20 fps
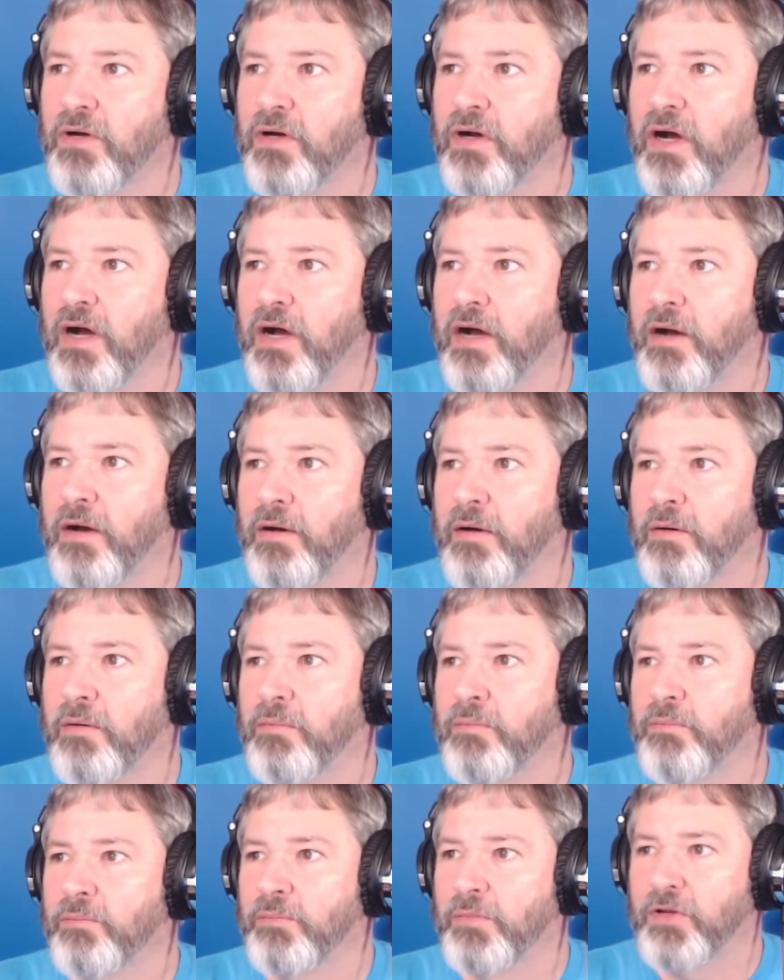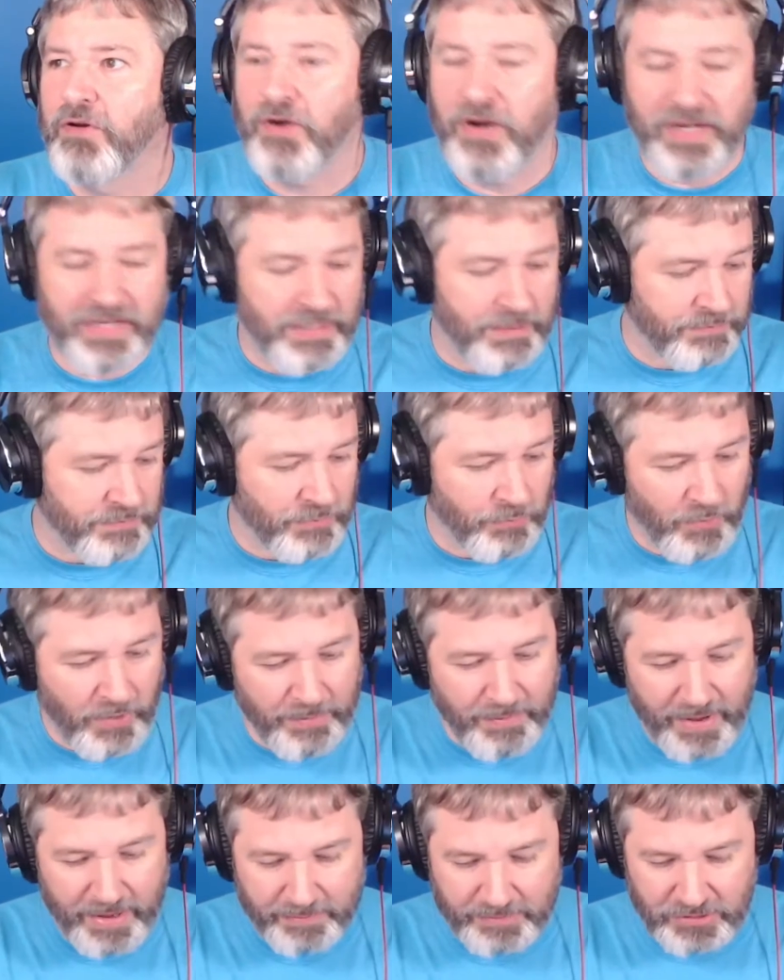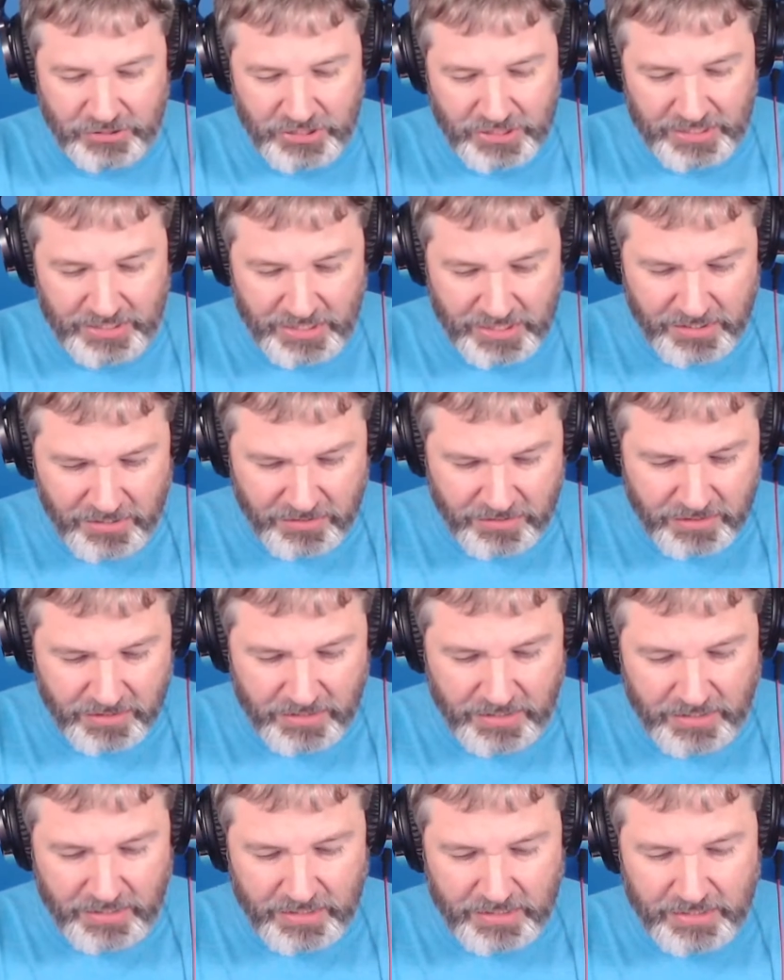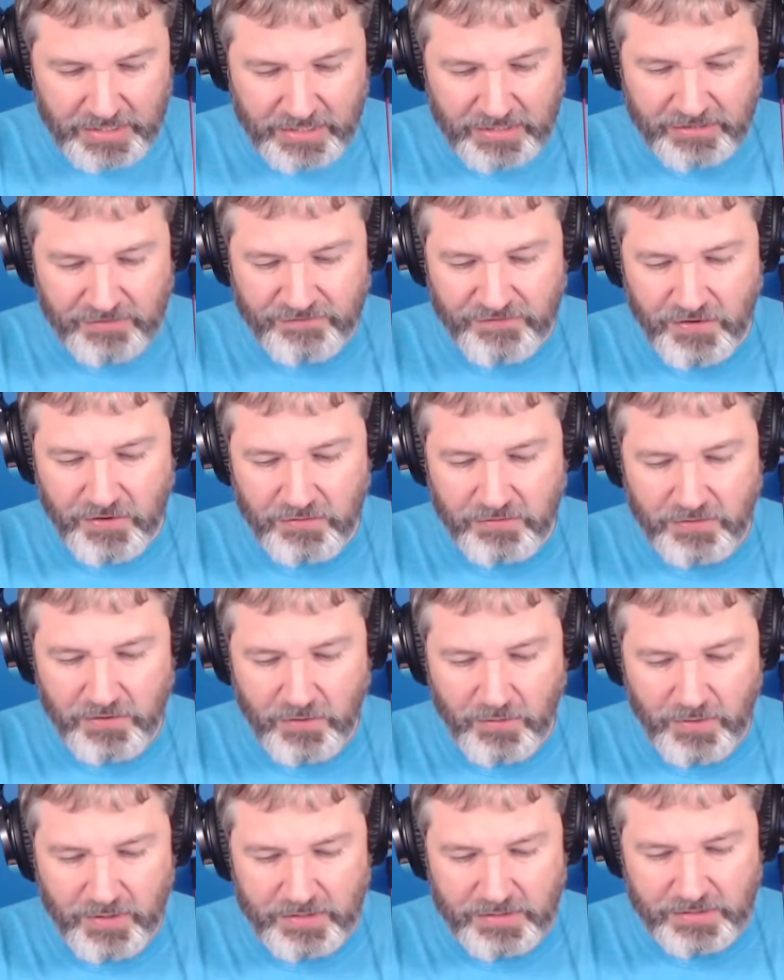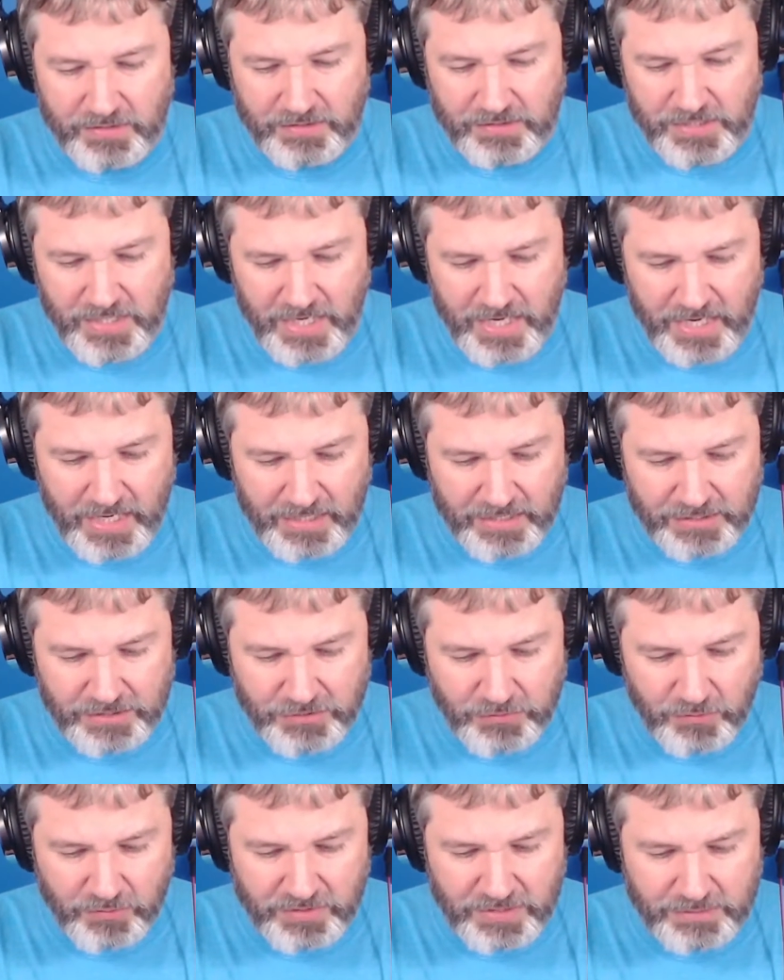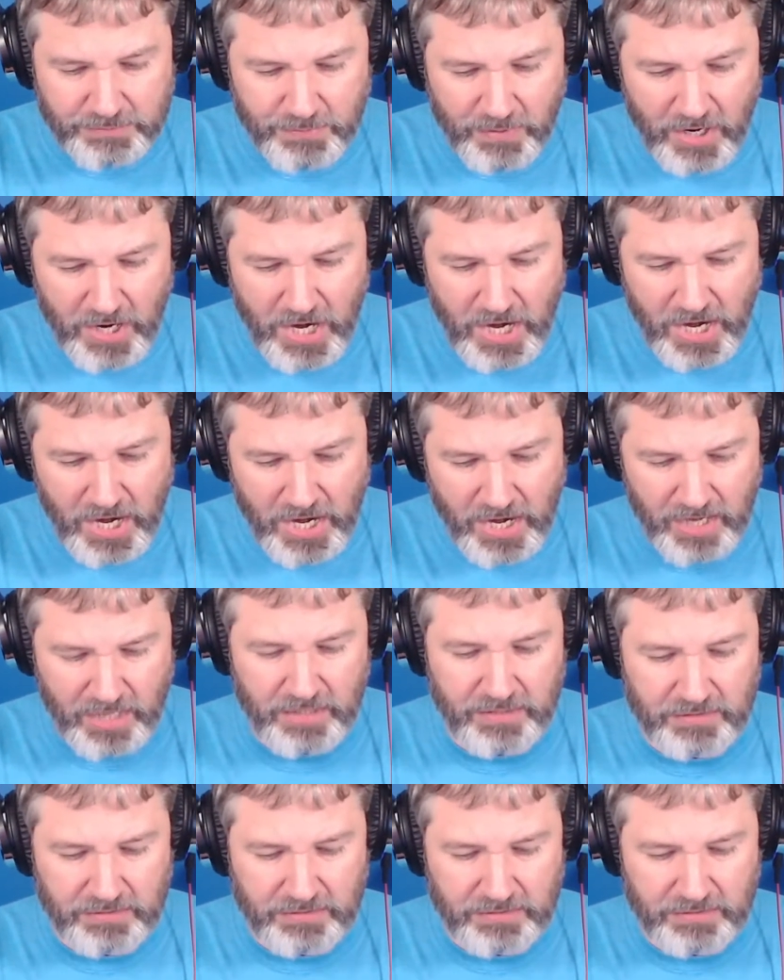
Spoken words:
Let me crank up the Wayback Machine here. Get the phone going. Yeah, let's join this party.